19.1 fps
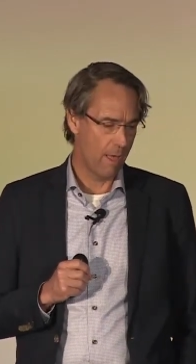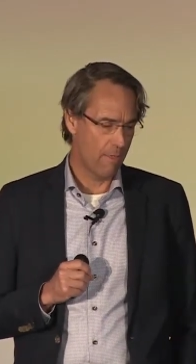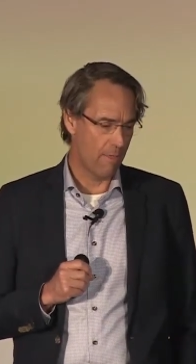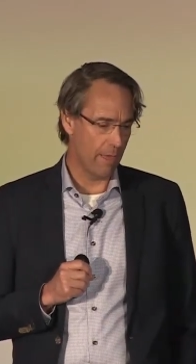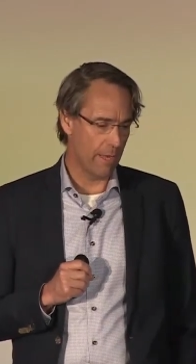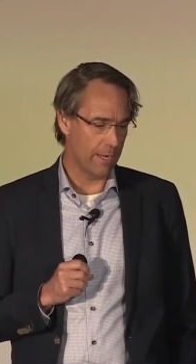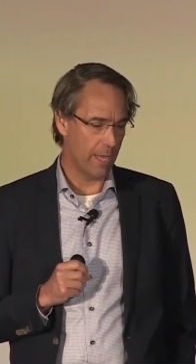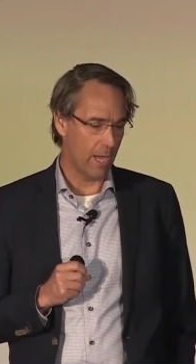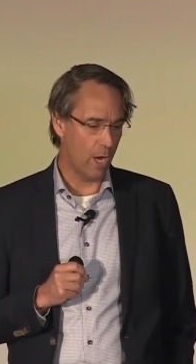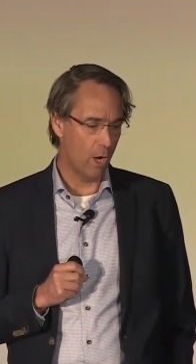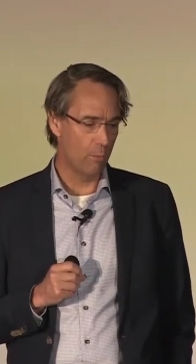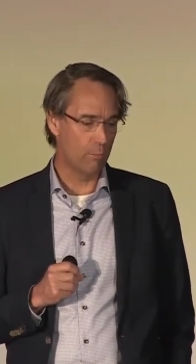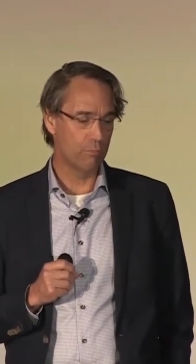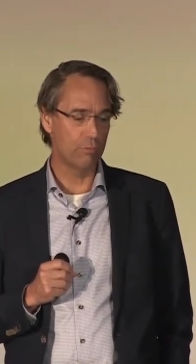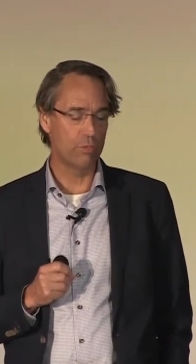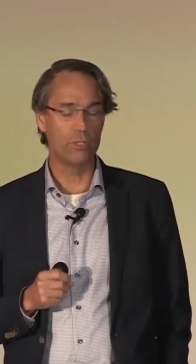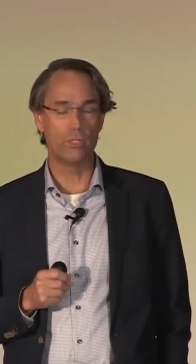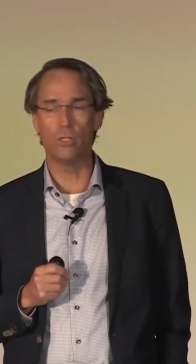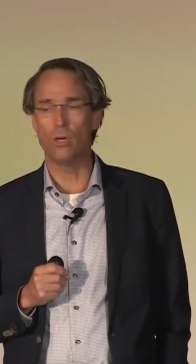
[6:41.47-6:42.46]
that help
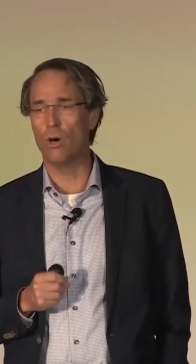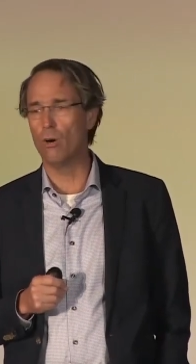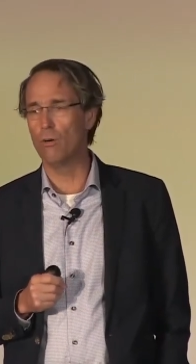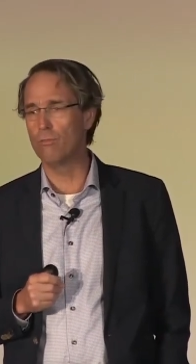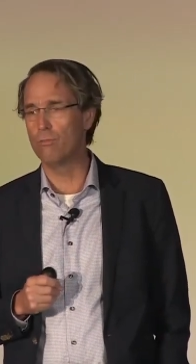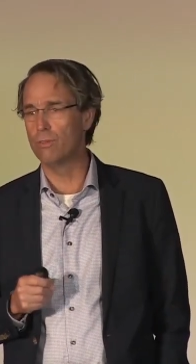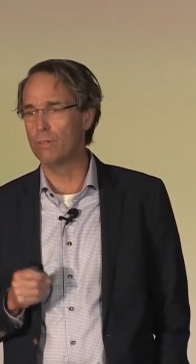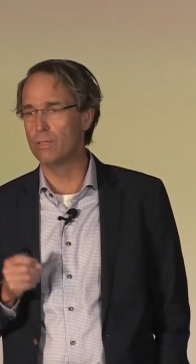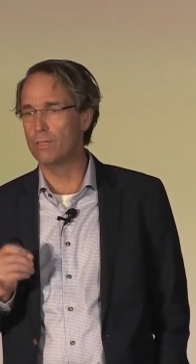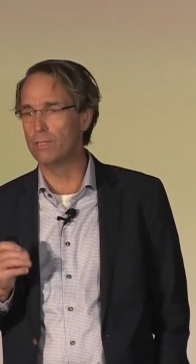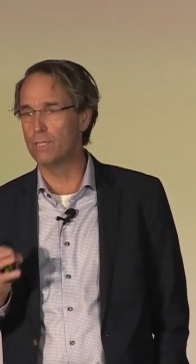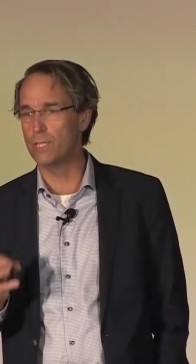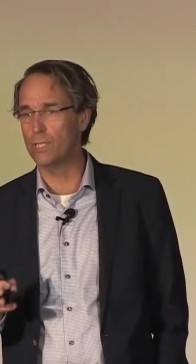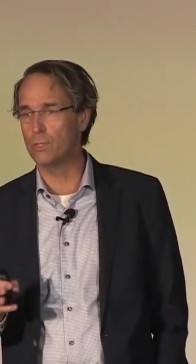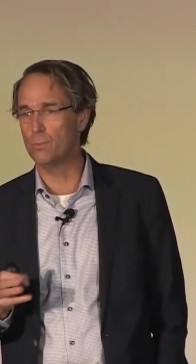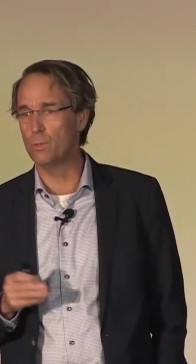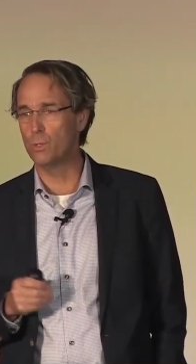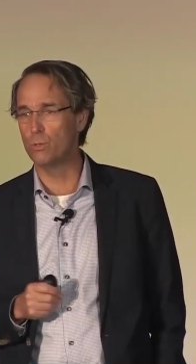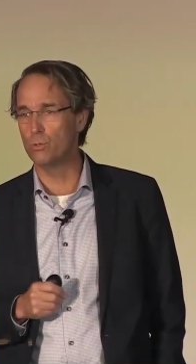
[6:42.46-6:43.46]
resolve
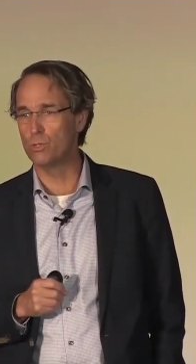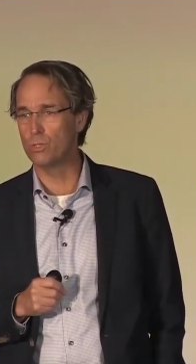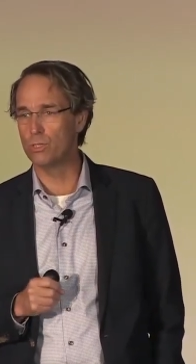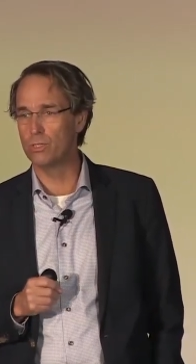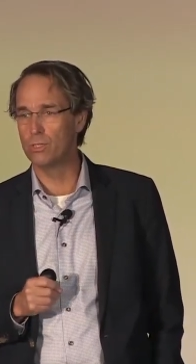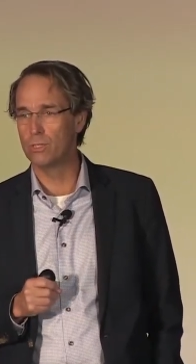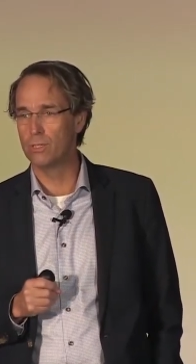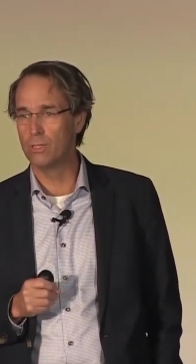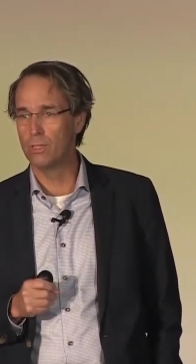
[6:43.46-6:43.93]
disputes